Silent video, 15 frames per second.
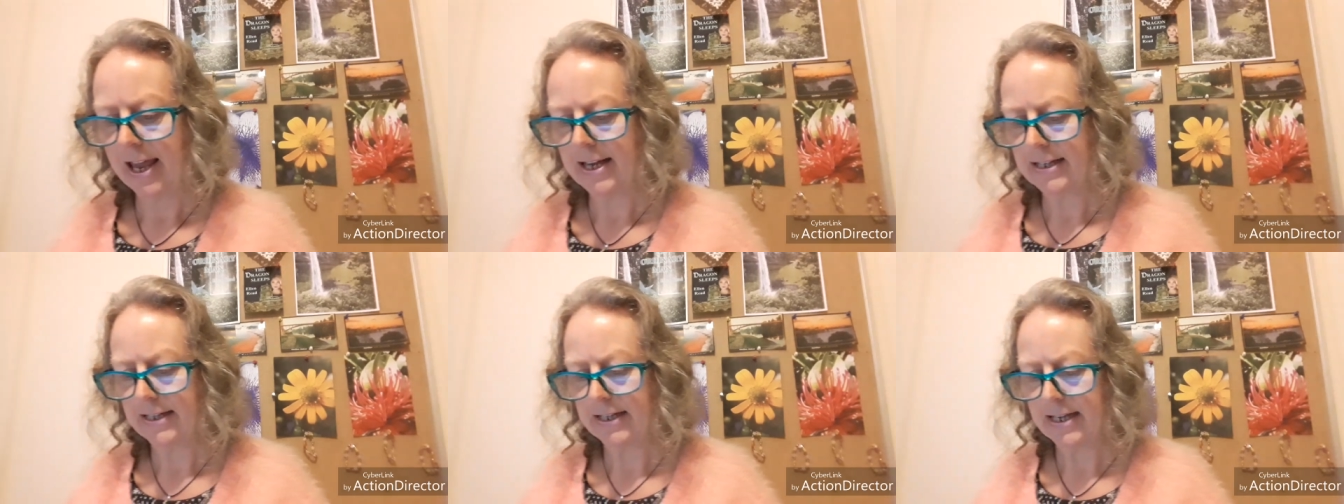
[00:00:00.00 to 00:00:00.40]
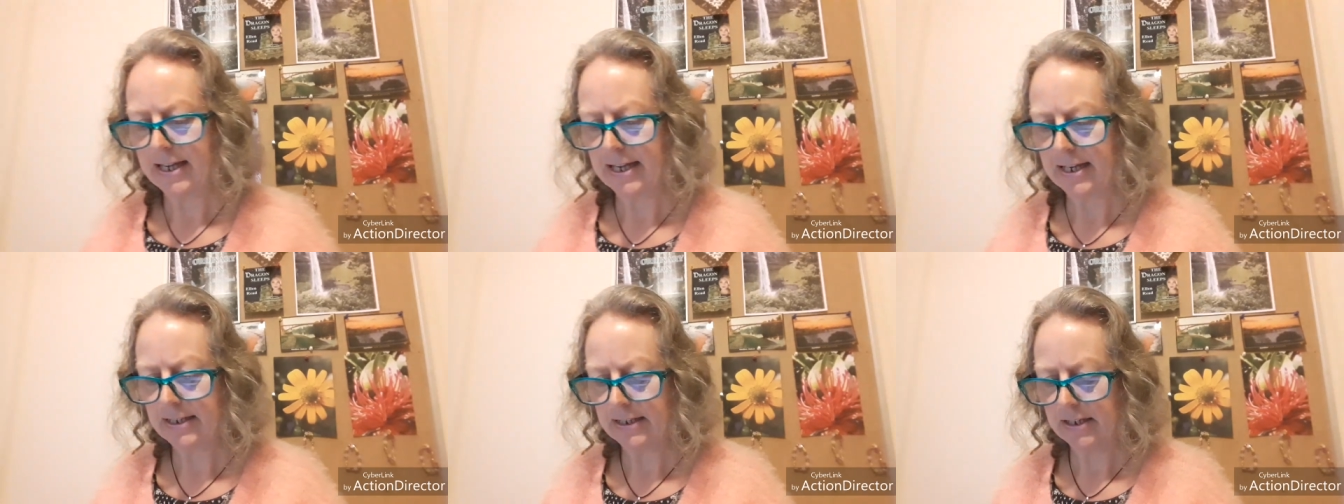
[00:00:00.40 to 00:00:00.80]
And
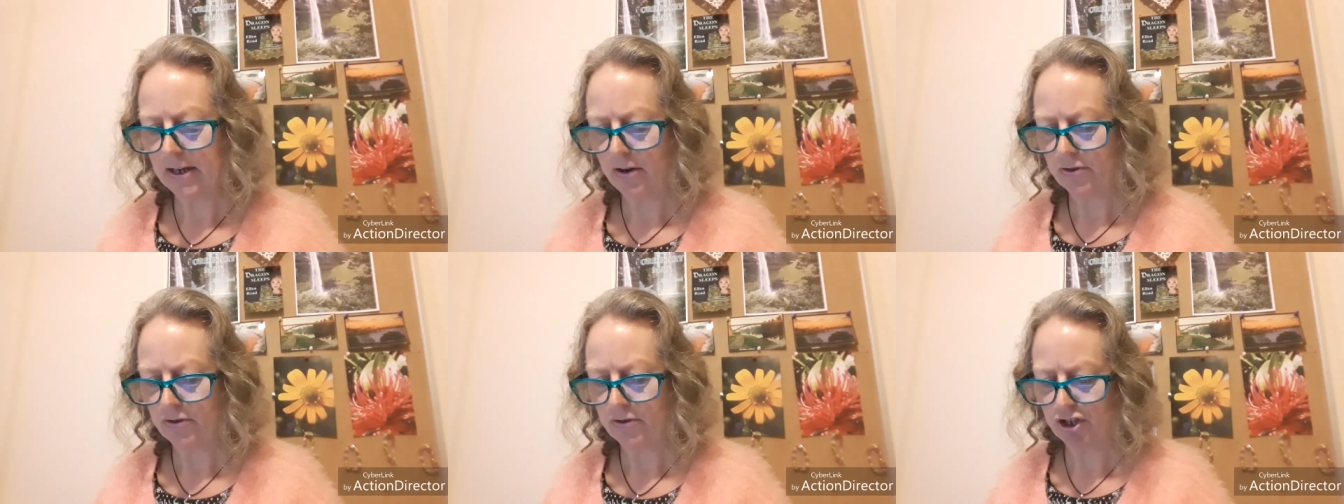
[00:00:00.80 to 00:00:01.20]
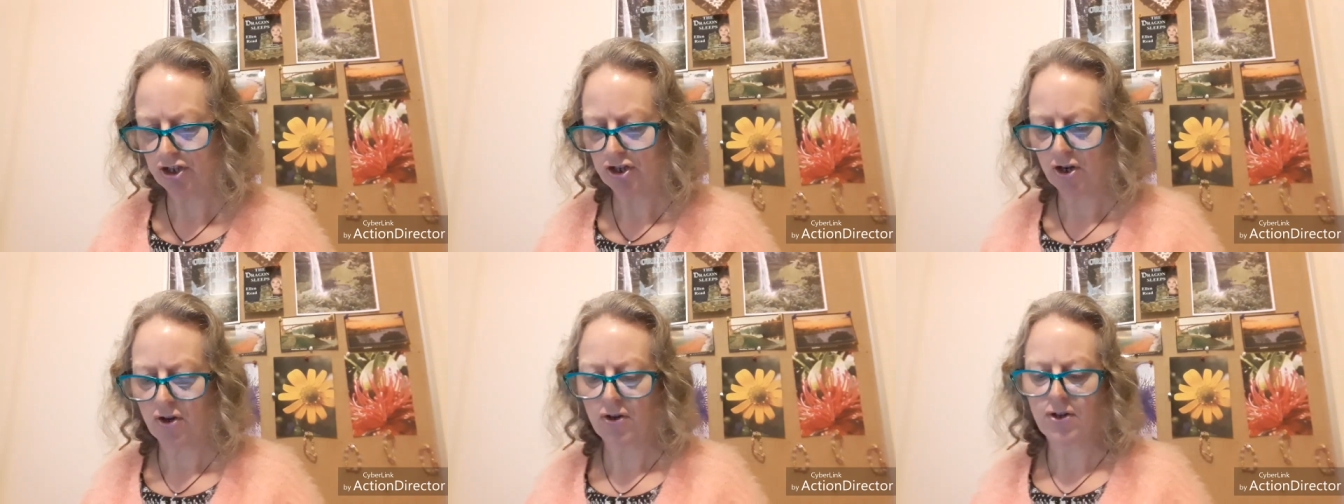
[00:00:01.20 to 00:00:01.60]
again, I'll
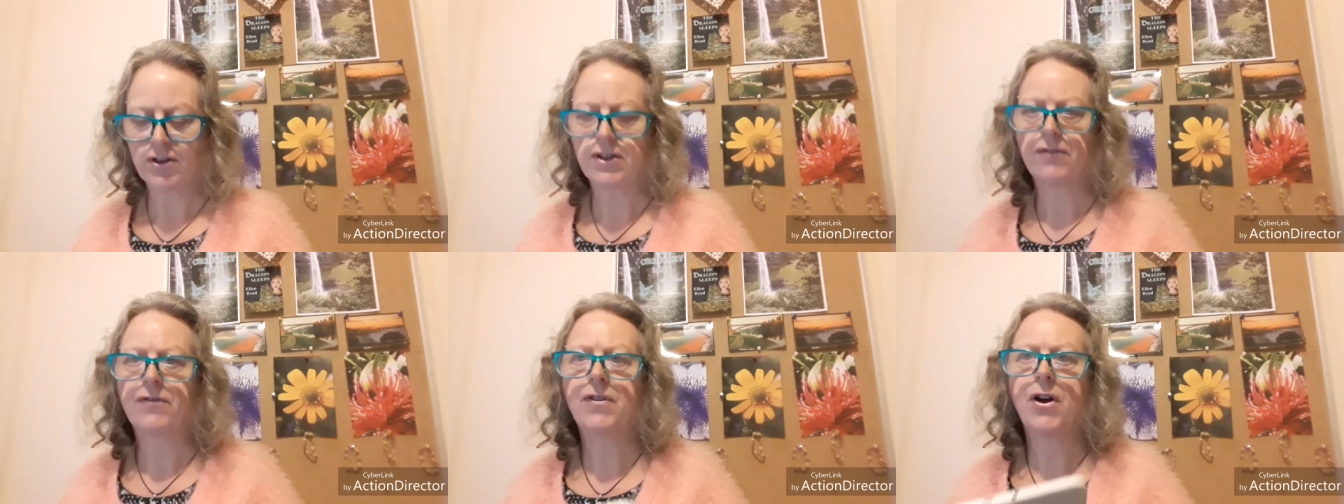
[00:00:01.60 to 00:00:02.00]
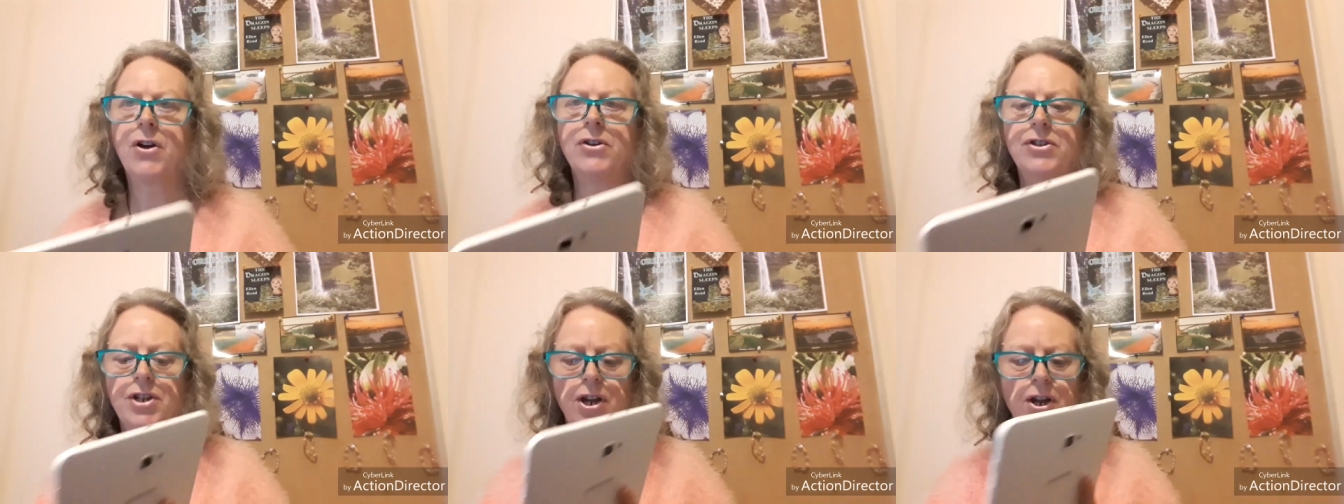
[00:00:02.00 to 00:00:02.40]
just show you the
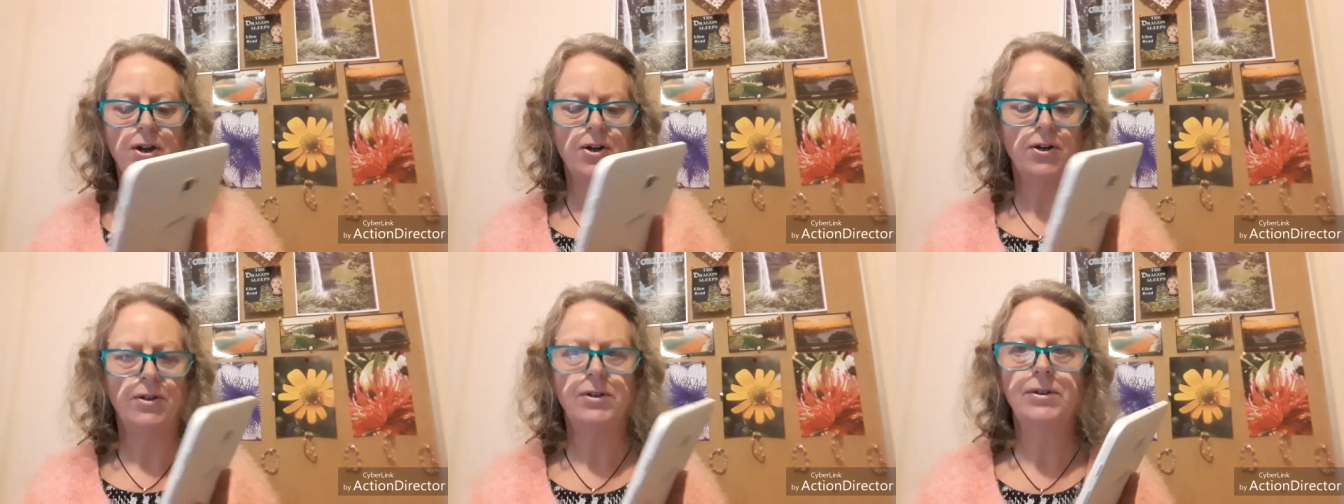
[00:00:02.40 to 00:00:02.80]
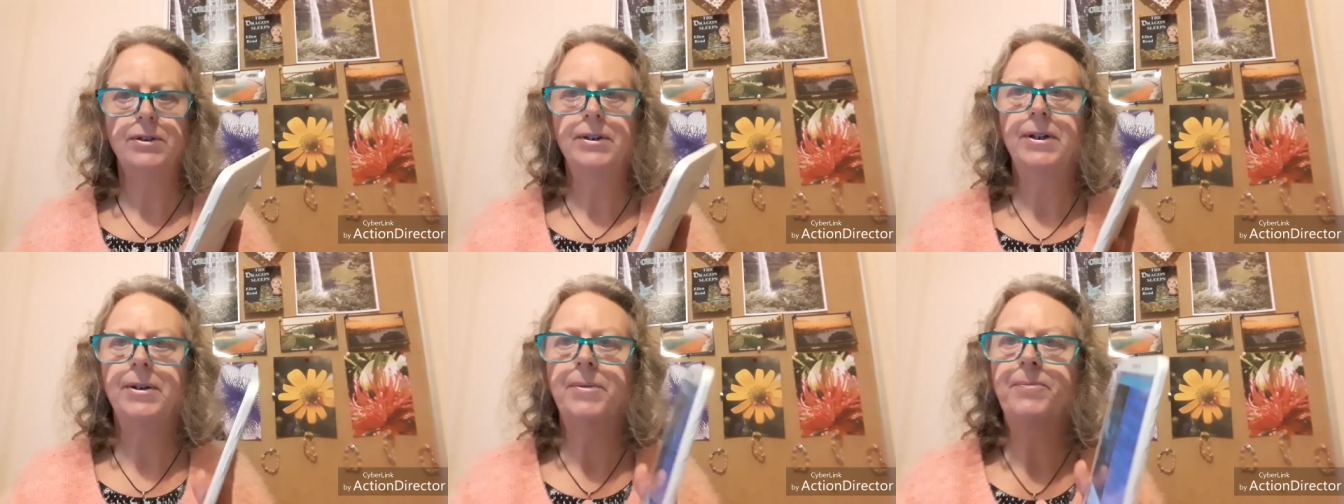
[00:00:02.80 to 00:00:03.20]

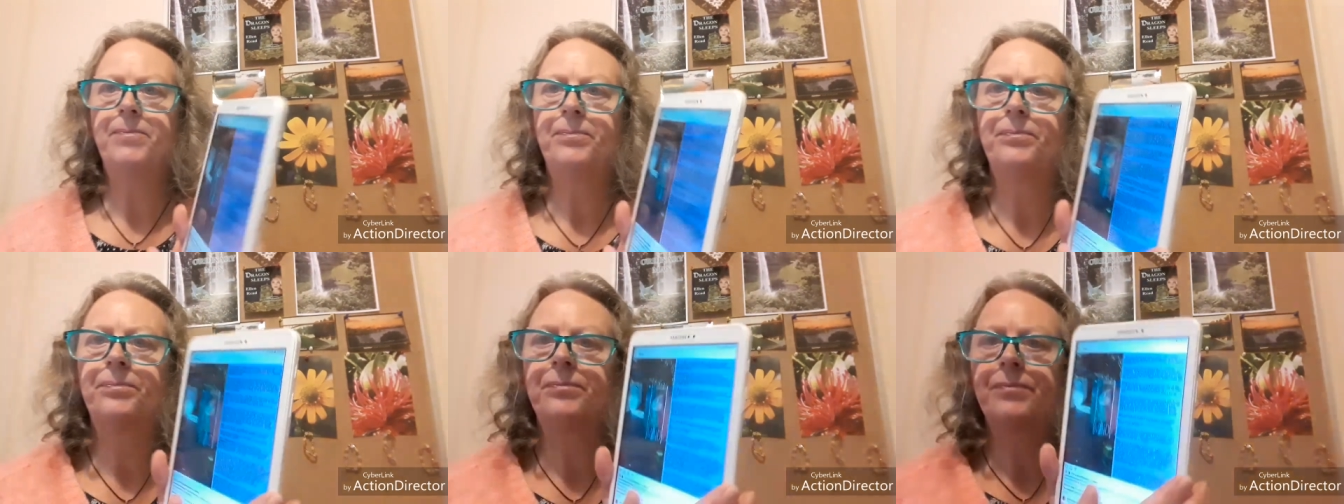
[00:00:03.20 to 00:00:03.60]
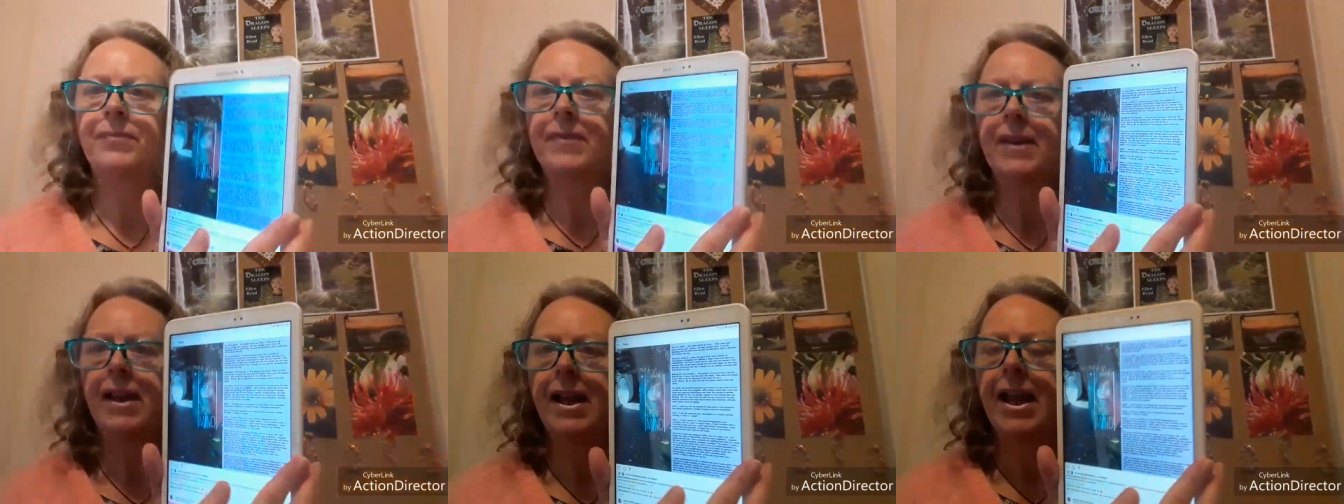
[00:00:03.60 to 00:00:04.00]
photo
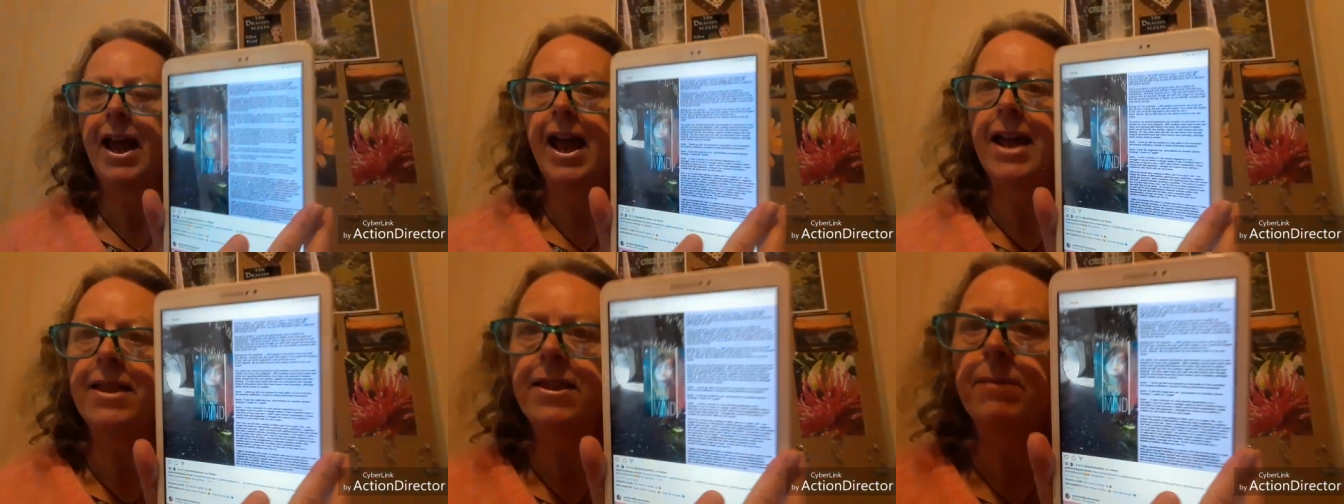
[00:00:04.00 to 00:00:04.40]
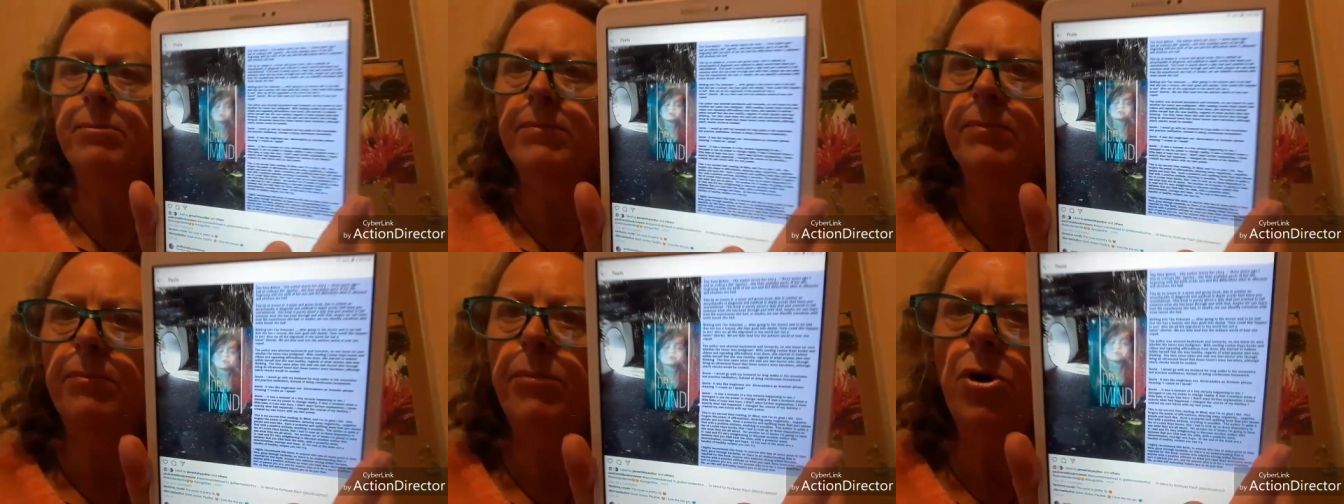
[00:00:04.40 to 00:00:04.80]
in the
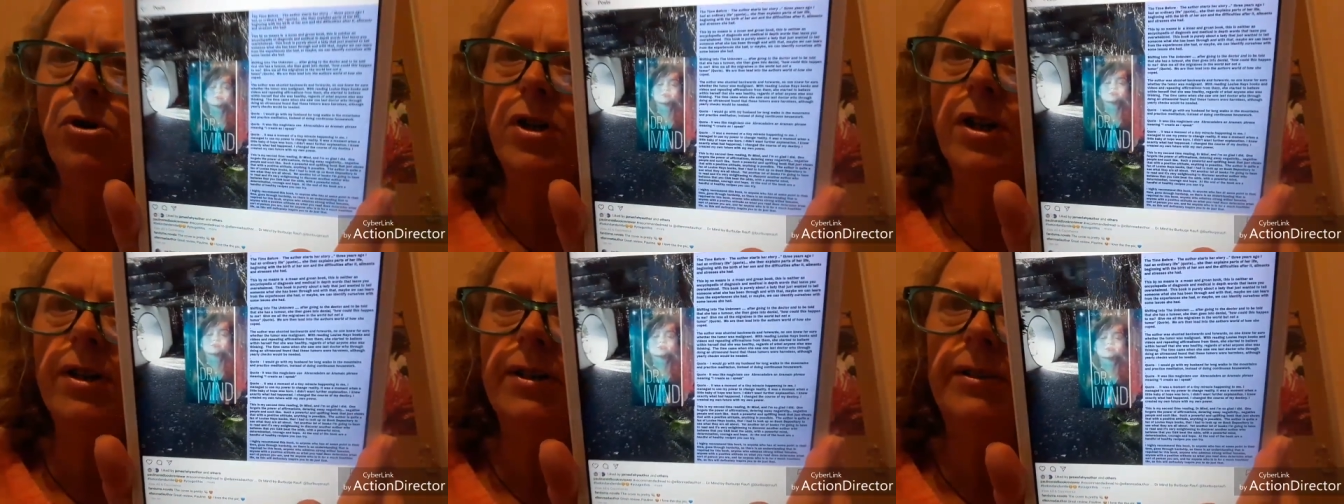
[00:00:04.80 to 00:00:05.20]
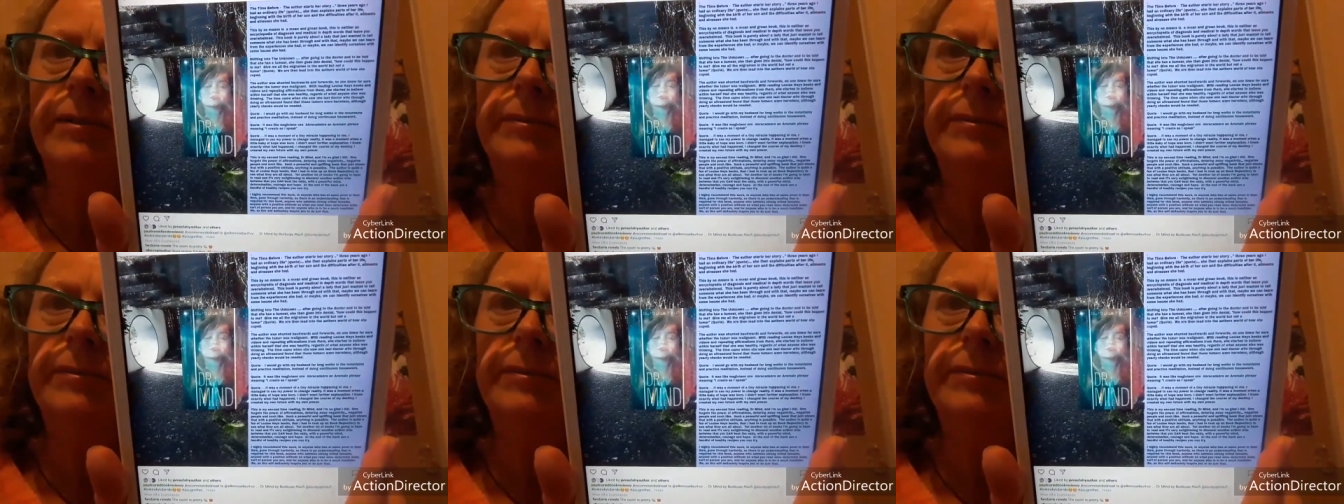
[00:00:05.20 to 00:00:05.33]
book.